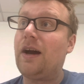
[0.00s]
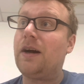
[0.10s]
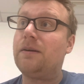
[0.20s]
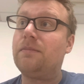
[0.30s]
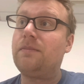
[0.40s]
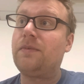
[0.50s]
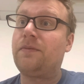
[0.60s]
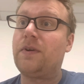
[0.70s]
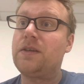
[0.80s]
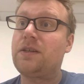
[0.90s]
um, the
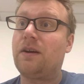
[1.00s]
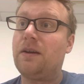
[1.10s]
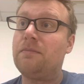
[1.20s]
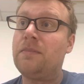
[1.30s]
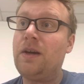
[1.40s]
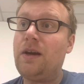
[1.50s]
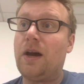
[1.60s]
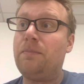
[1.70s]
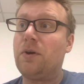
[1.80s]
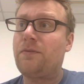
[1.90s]
first time
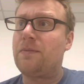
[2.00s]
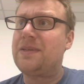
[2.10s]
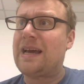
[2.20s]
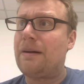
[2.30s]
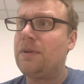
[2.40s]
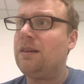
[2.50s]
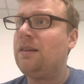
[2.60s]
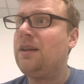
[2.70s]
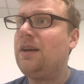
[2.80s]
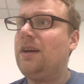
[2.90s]
a book from
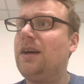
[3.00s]
Tamil,